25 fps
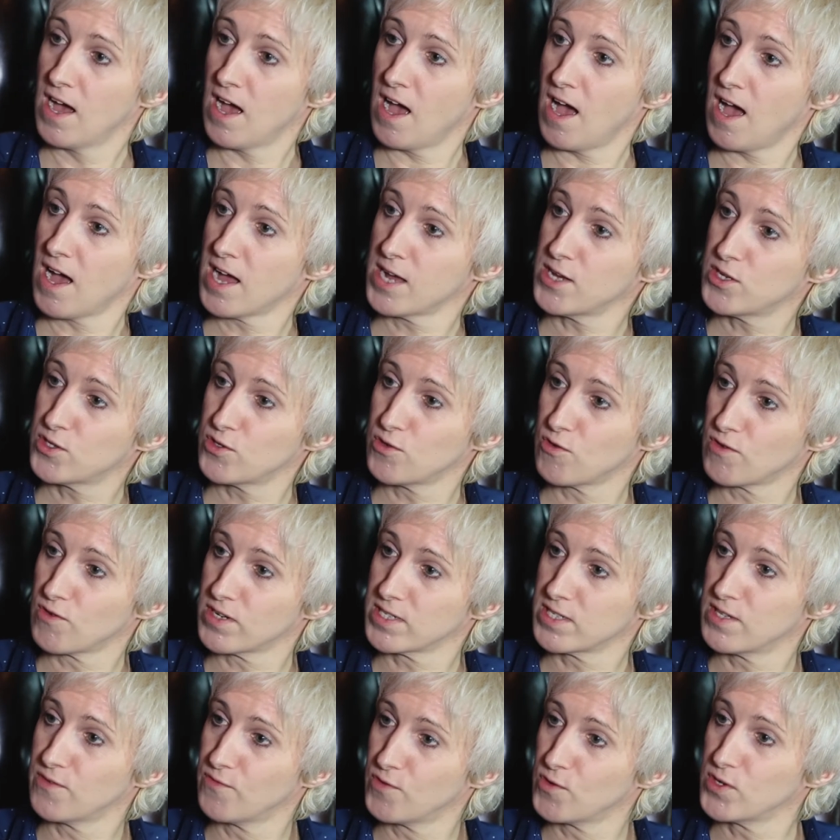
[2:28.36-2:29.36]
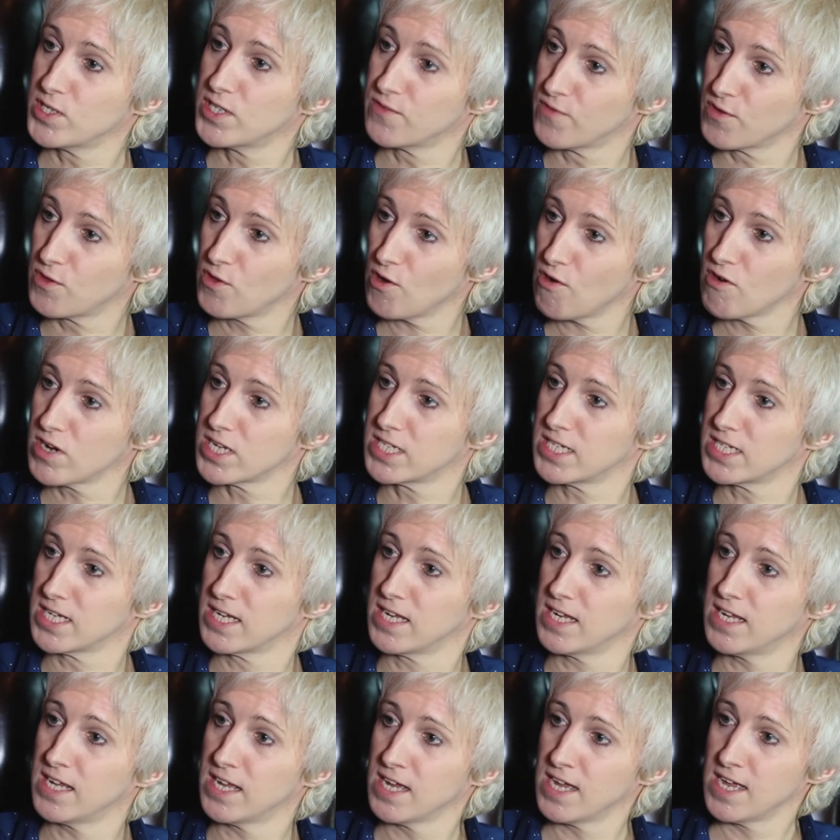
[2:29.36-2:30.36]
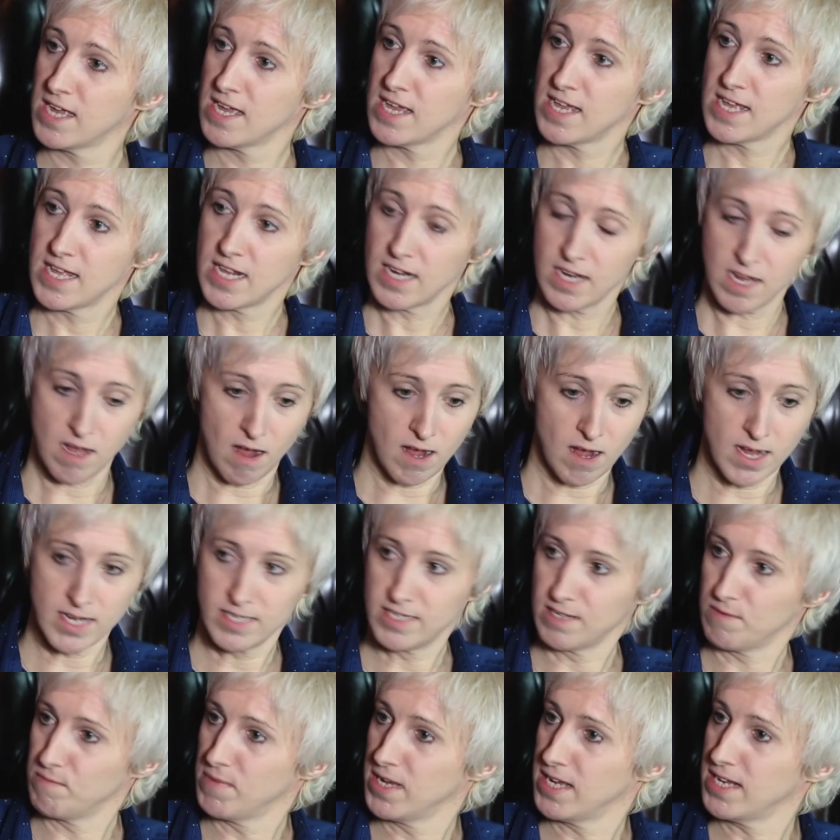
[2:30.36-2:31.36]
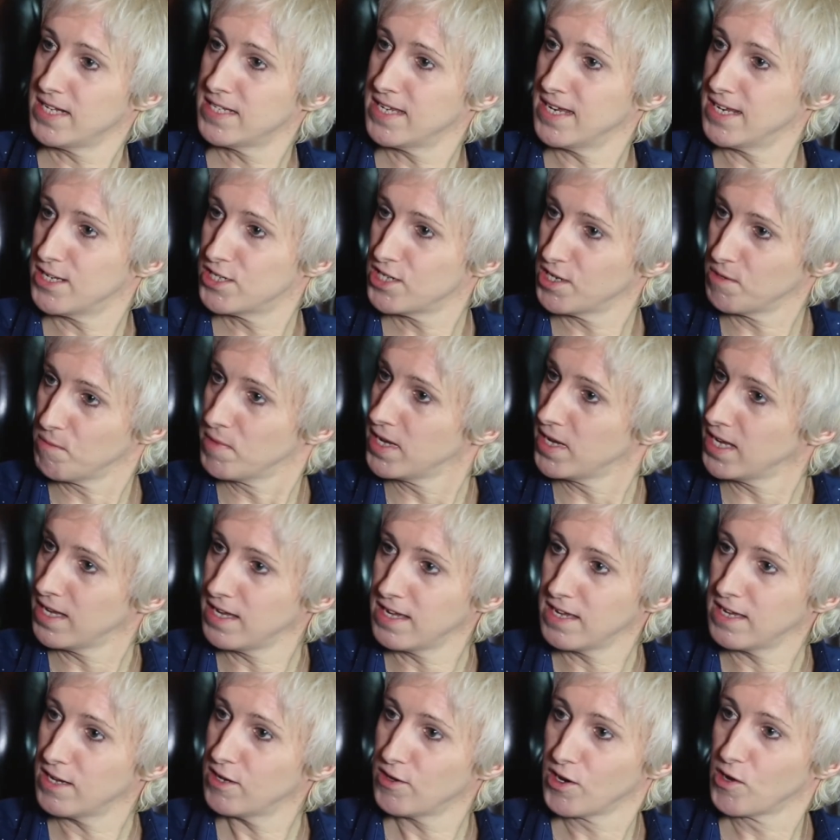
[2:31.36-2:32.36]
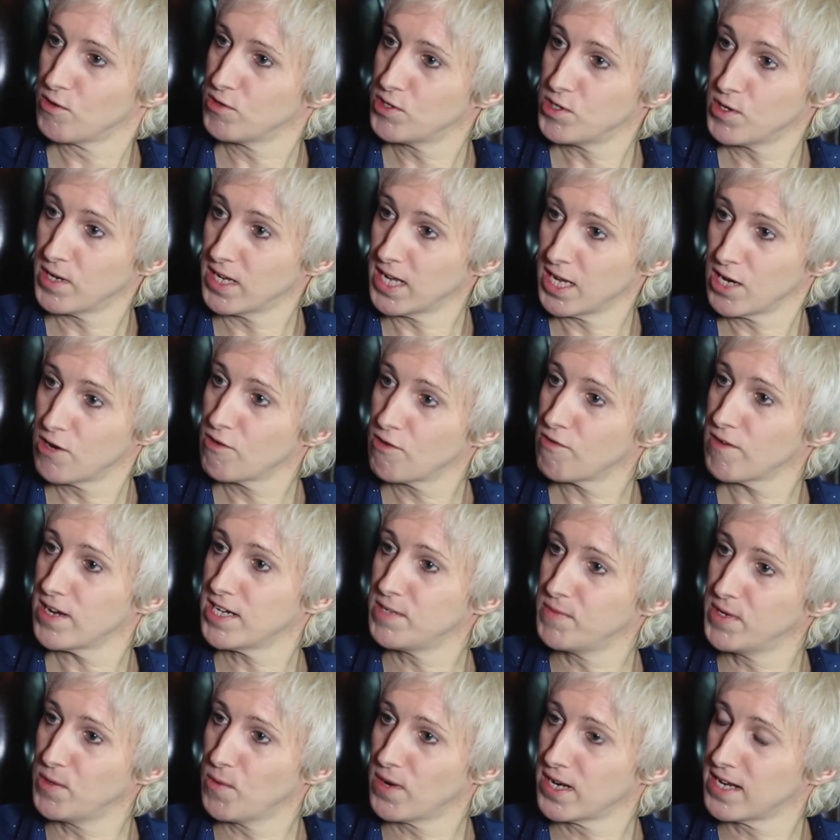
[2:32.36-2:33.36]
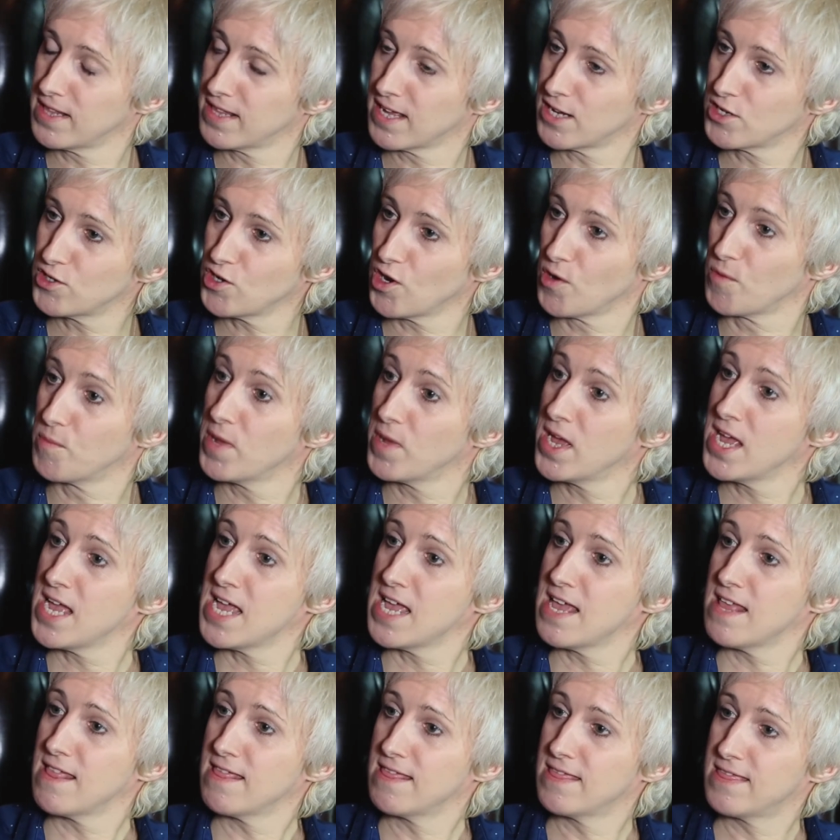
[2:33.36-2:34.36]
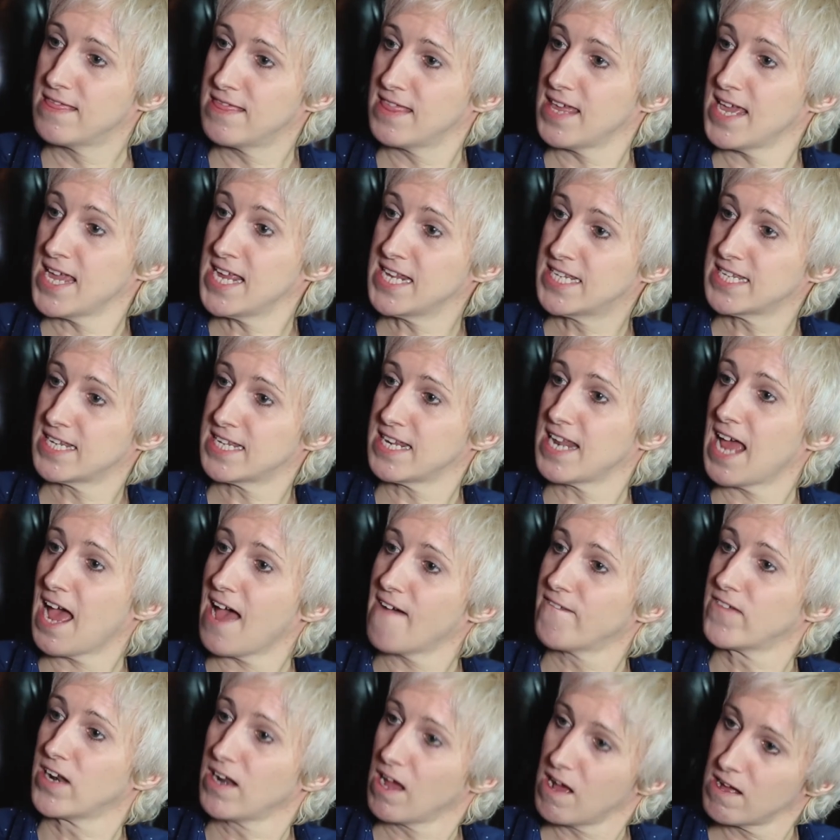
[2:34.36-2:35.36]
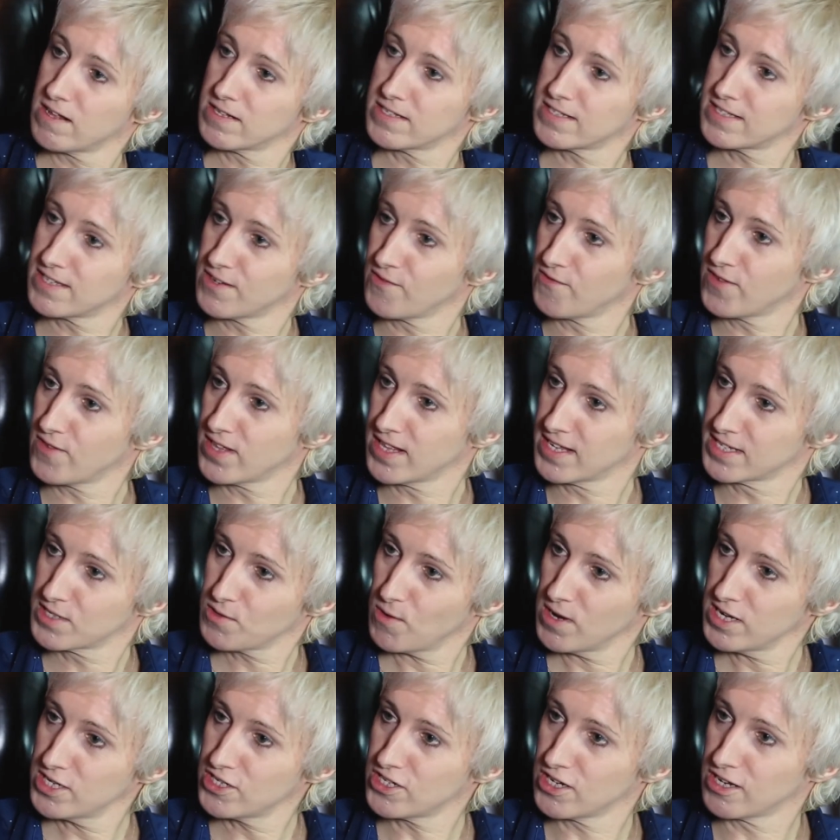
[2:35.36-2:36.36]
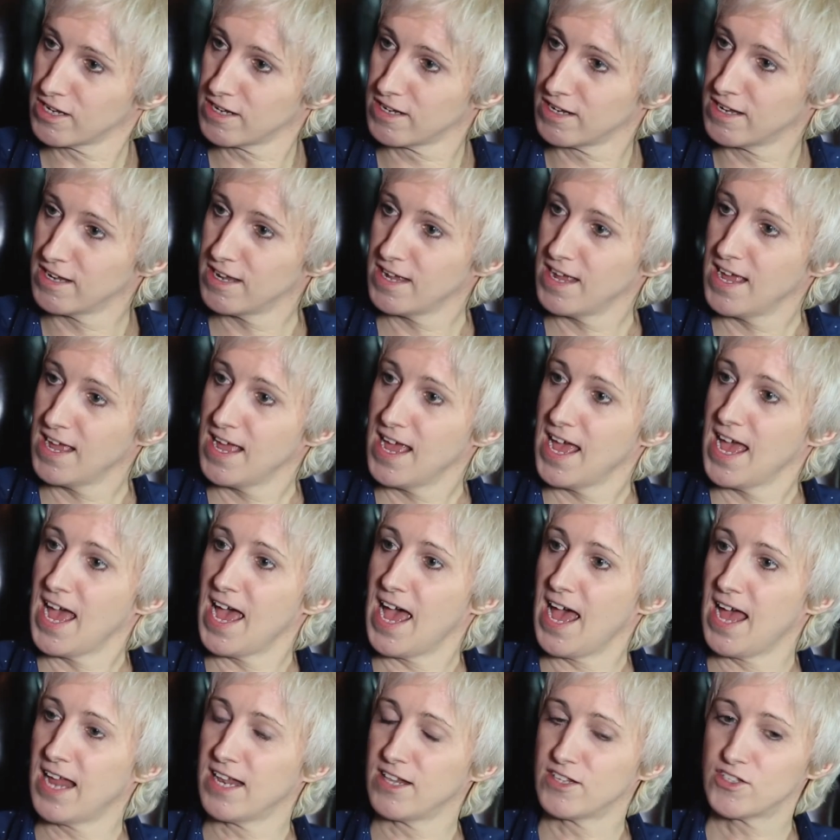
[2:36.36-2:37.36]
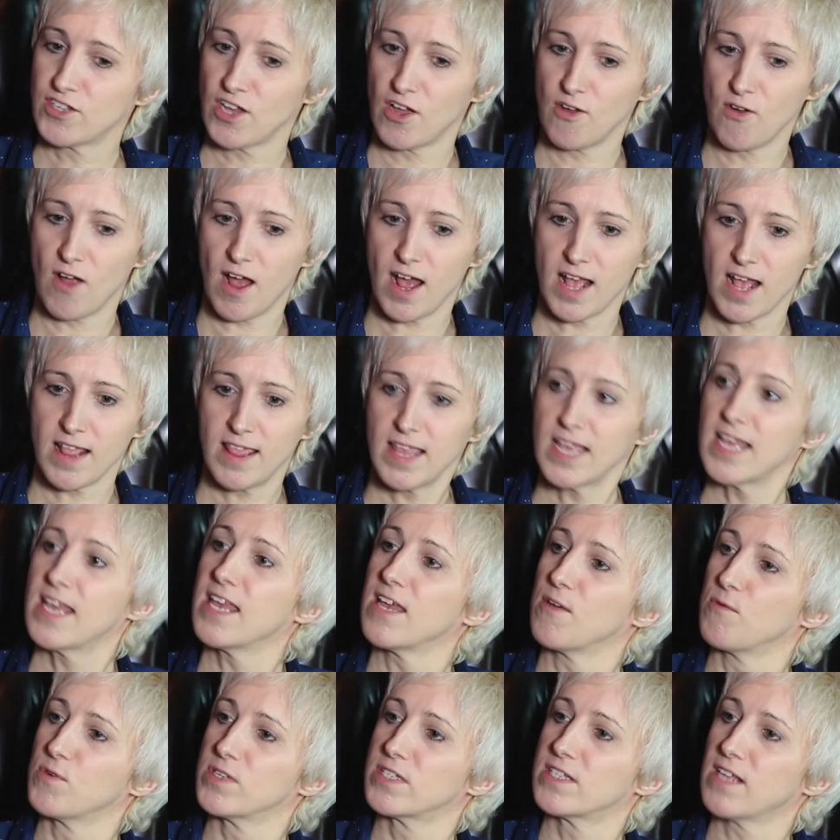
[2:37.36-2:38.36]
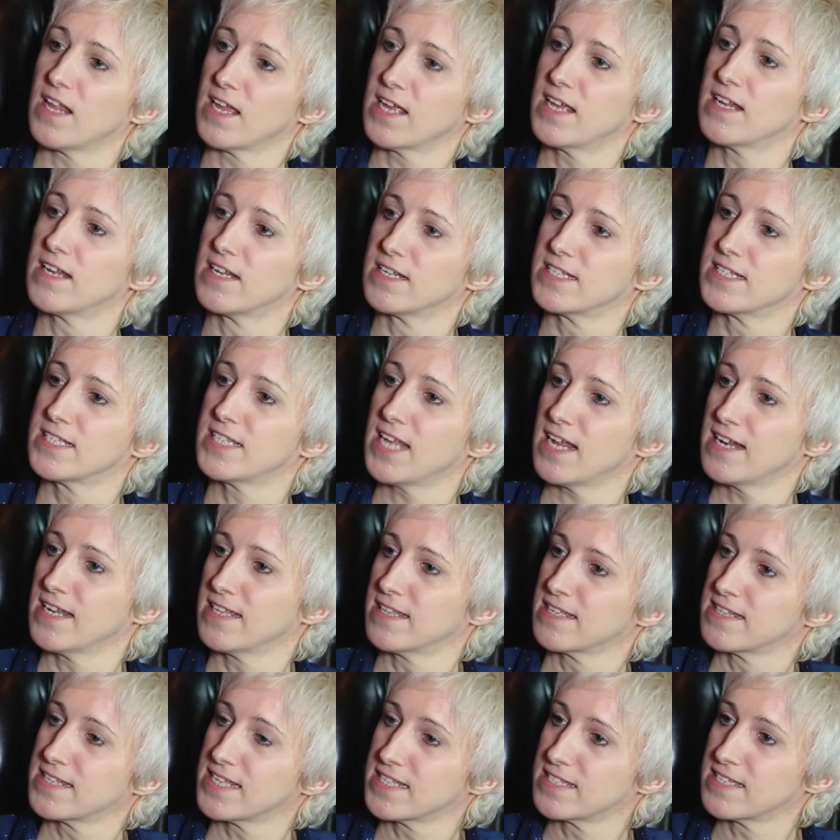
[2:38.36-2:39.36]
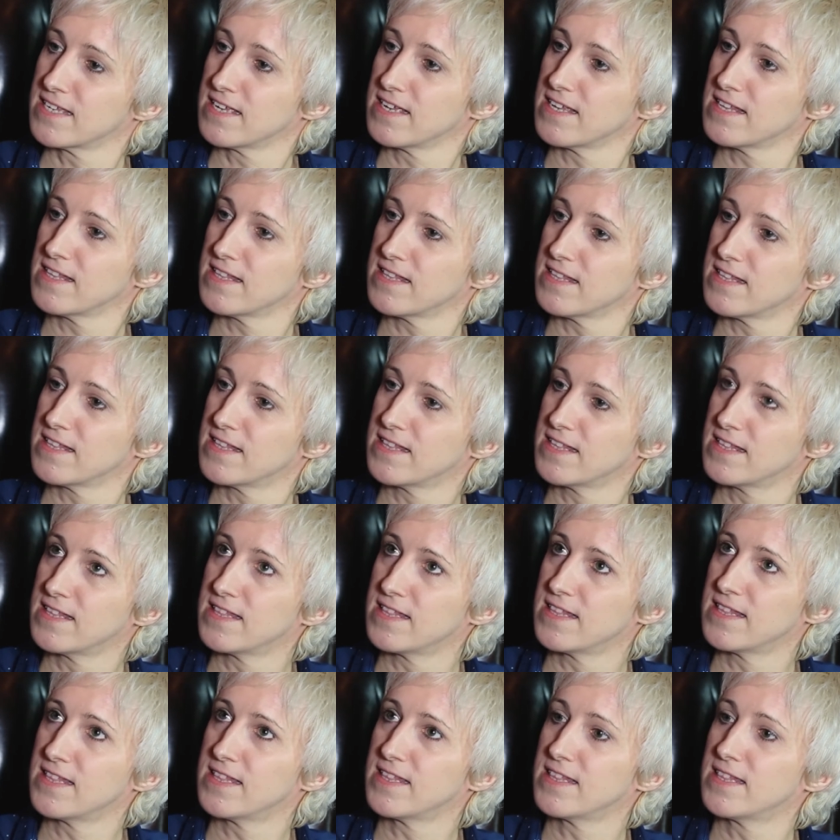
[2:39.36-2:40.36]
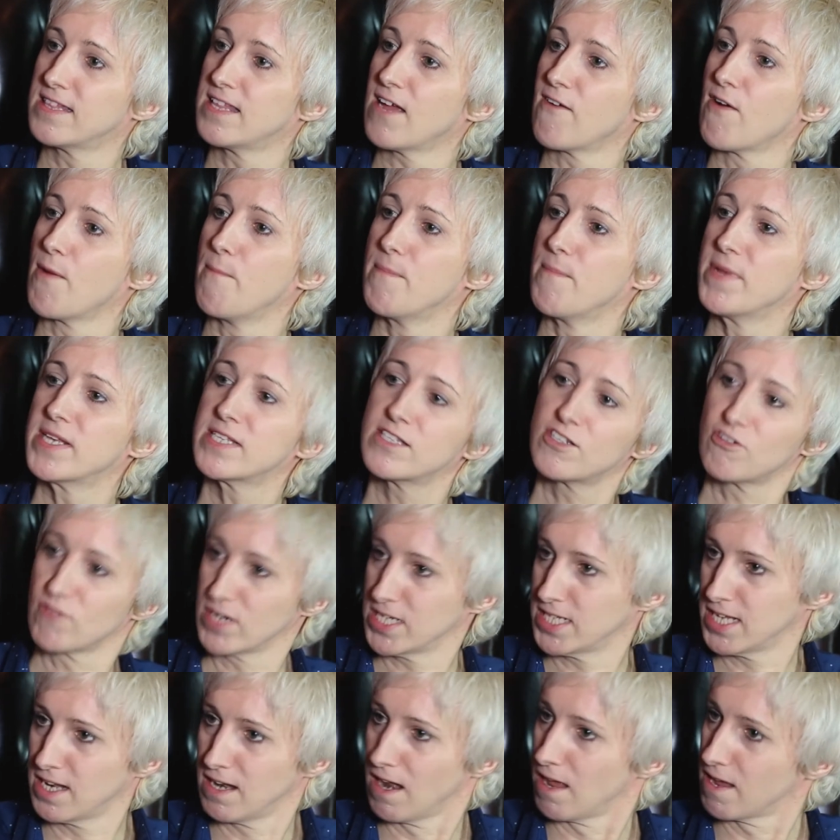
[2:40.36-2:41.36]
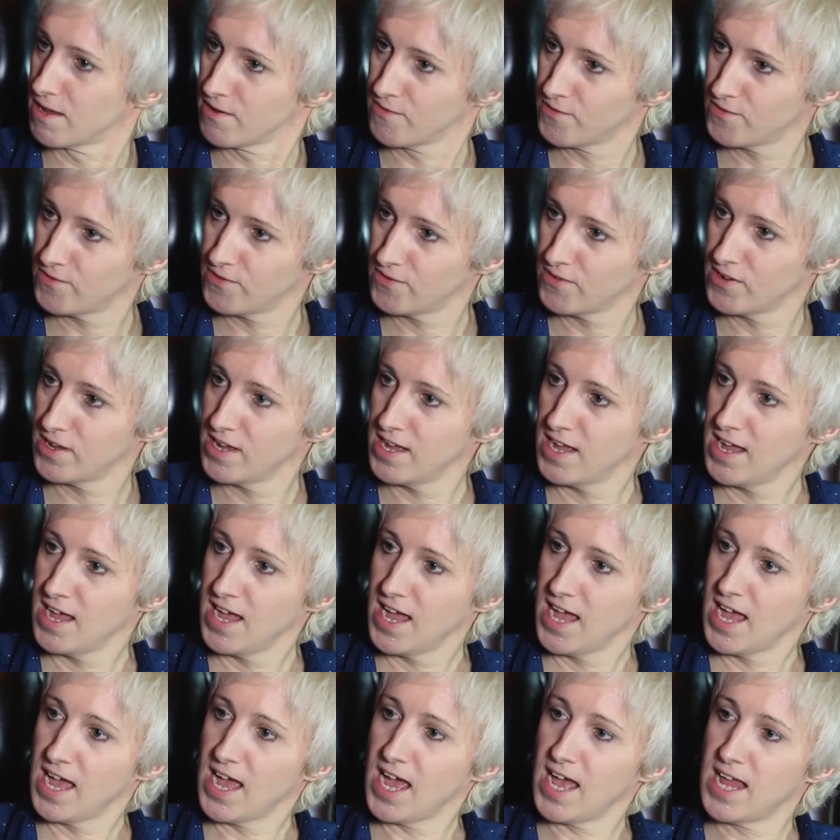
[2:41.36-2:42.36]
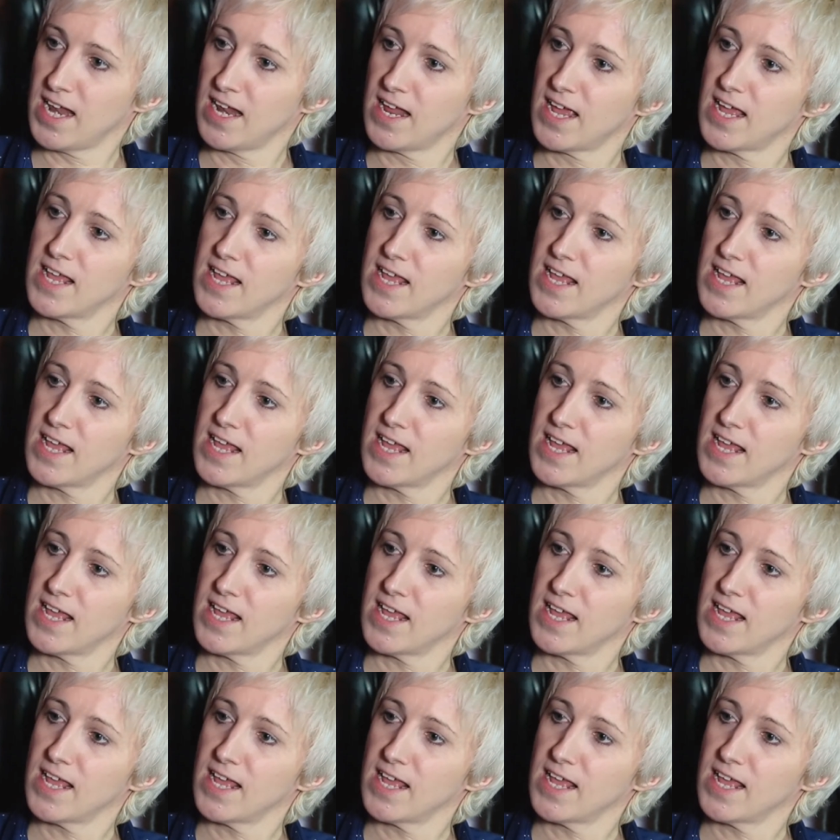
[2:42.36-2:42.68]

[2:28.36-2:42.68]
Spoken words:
I saw as the voice of authority, guiding me, teaching me, doing incredibly well in that job. They didn't have an answer for this question. And so I think it was like an understanding that there are mysteries in life. And